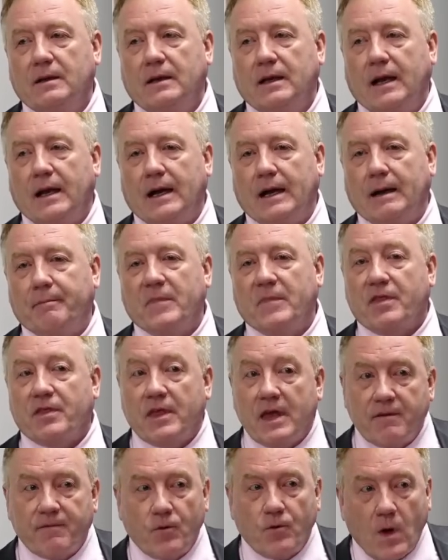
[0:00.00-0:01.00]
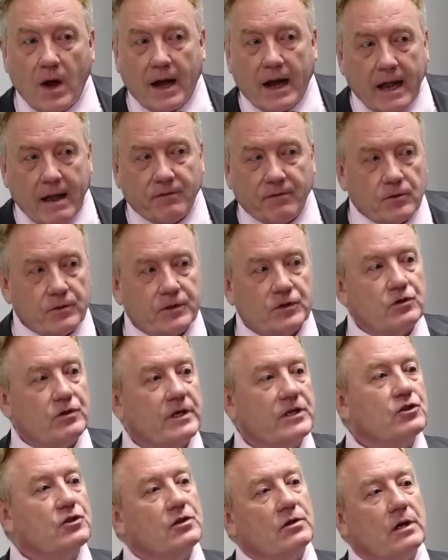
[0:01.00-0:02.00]
Therefore, I have a
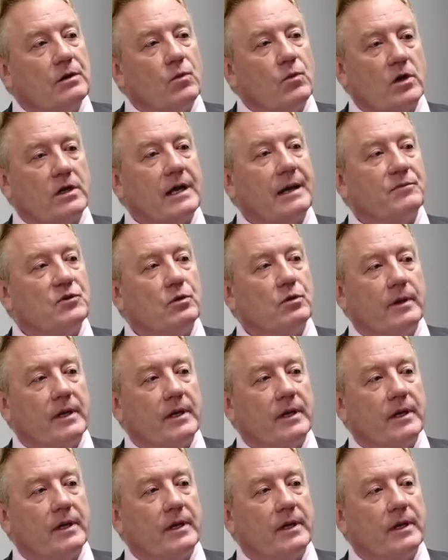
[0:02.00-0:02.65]
restriction in what I'm doing.